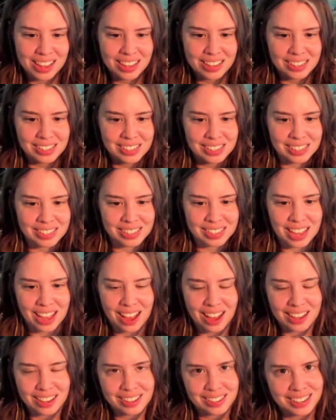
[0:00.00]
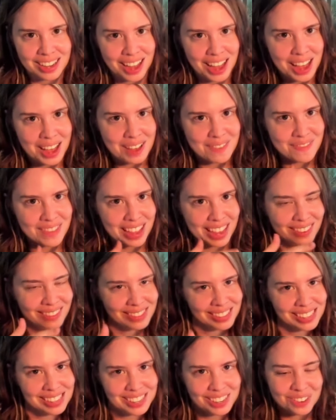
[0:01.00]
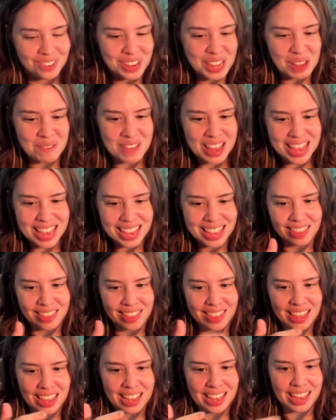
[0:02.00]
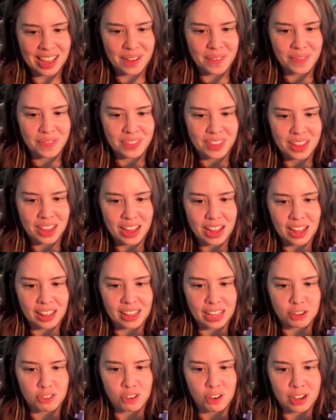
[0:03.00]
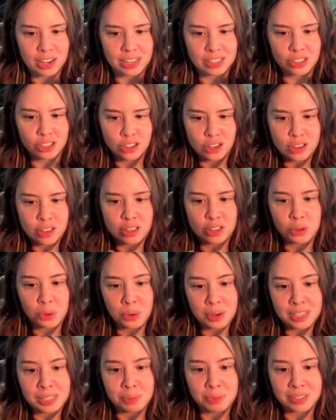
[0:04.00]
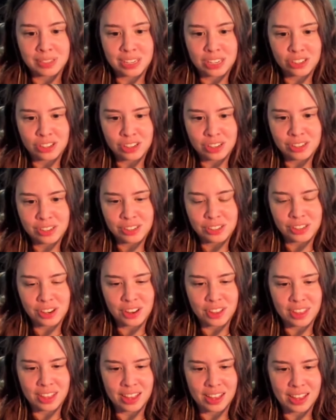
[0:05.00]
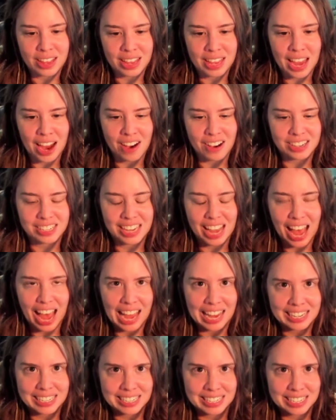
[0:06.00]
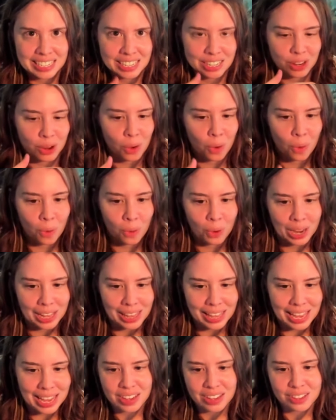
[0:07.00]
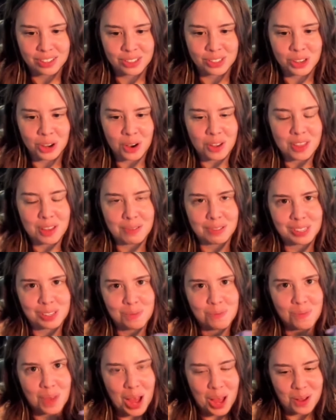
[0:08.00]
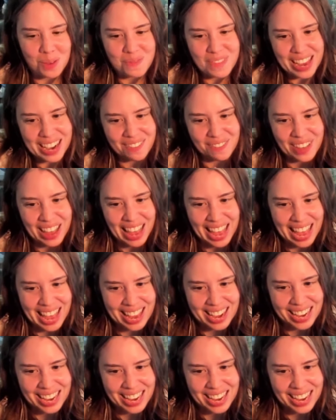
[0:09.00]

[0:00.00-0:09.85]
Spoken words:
disc type, and it was a little gimmick. The electronics knew the toy's position, so the character acted accordingly. So there was a mild mannered pet